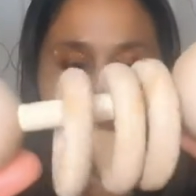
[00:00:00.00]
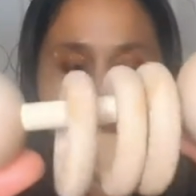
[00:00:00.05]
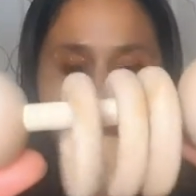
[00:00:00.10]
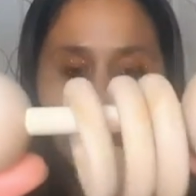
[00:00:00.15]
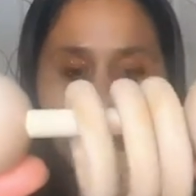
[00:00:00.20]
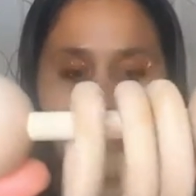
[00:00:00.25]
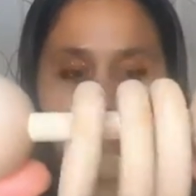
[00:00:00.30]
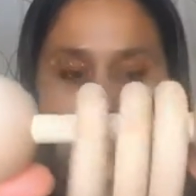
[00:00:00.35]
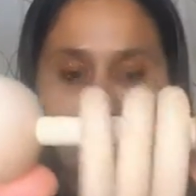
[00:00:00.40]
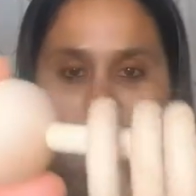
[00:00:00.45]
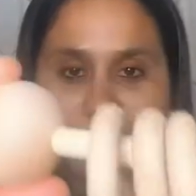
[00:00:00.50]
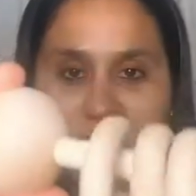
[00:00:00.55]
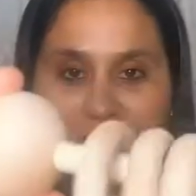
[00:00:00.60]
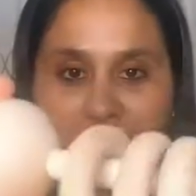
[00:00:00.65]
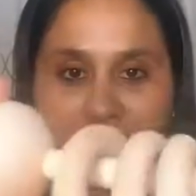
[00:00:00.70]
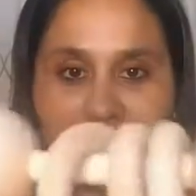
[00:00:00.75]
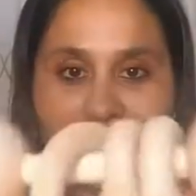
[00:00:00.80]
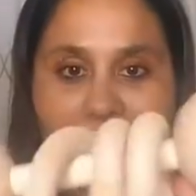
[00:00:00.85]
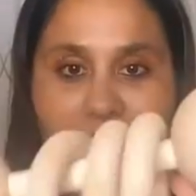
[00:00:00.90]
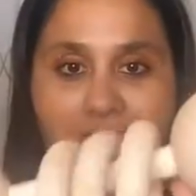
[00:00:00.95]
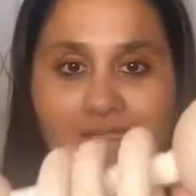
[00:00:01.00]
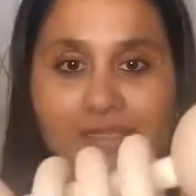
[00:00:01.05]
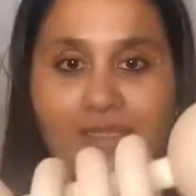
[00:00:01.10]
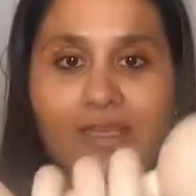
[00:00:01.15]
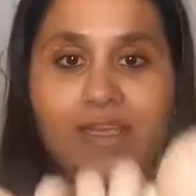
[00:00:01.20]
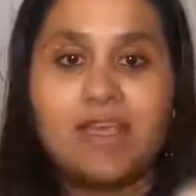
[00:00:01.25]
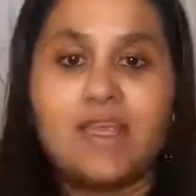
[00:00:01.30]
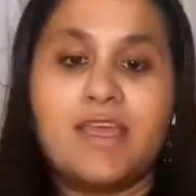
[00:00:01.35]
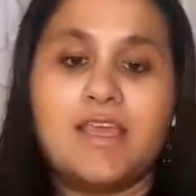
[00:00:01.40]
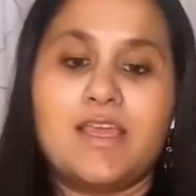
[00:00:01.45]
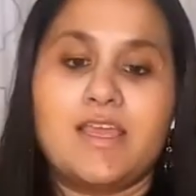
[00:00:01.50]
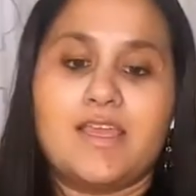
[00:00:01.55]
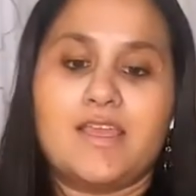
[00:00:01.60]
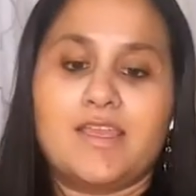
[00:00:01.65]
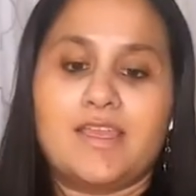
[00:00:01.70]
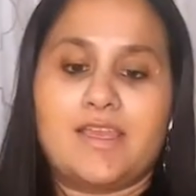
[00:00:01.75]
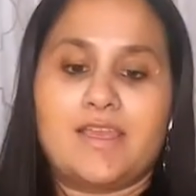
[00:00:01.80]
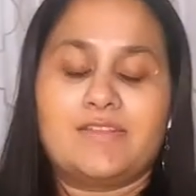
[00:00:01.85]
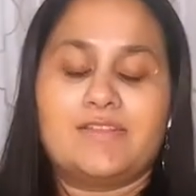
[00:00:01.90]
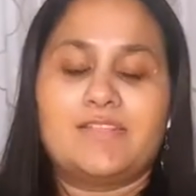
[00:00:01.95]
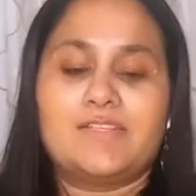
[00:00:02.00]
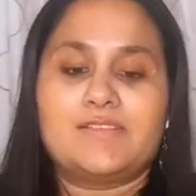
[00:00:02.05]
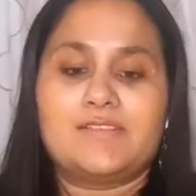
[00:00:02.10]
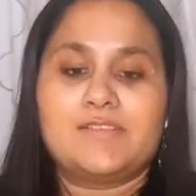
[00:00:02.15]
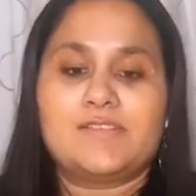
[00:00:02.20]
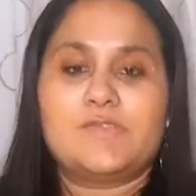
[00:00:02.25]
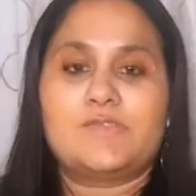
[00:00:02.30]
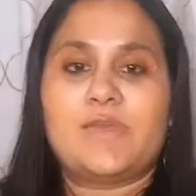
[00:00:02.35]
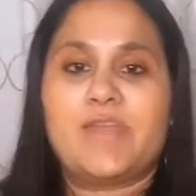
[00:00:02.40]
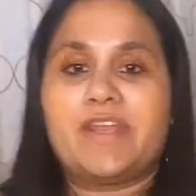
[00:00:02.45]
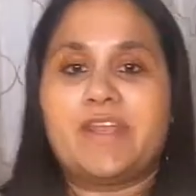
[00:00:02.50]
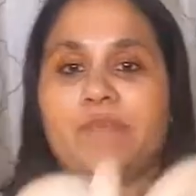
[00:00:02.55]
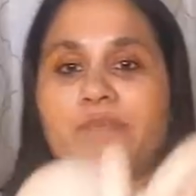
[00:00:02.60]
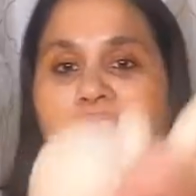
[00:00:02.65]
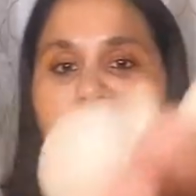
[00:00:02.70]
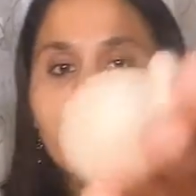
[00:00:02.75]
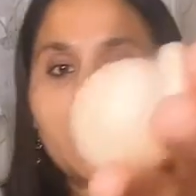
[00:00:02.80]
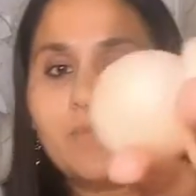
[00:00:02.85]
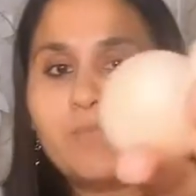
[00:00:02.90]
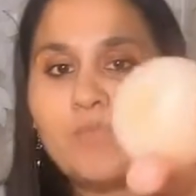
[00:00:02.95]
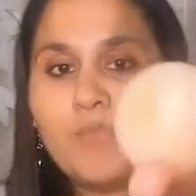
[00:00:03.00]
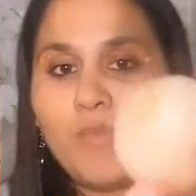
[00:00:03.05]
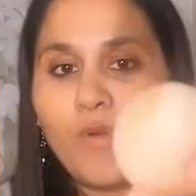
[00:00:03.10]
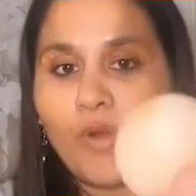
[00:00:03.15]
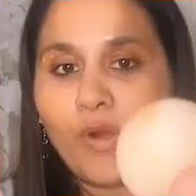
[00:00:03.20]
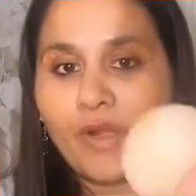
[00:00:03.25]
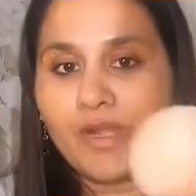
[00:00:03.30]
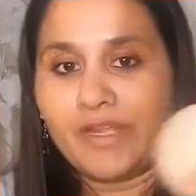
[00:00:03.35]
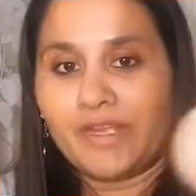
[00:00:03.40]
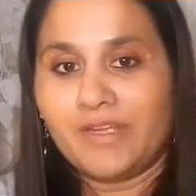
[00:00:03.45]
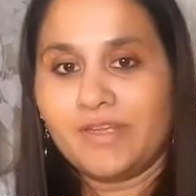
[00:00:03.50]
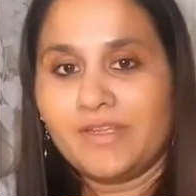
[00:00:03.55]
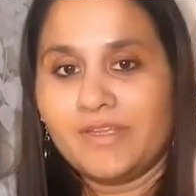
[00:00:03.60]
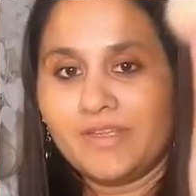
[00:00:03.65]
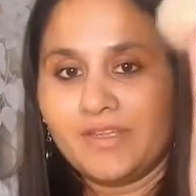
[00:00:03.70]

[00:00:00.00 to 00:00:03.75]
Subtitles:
for babies. This is very much important